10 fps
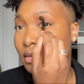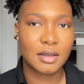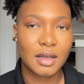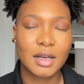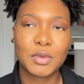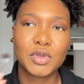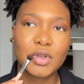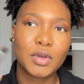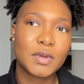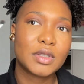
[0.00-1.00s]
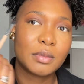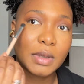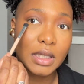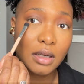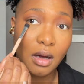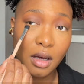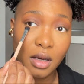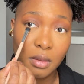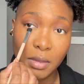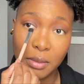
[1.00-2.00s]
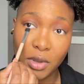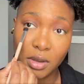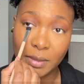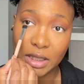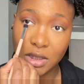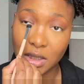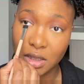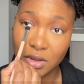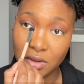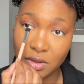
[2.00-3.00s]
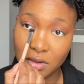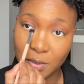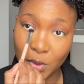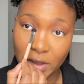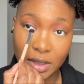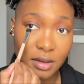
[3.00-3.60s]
And I'm also going to put it on my bottom lash line just to smoke it.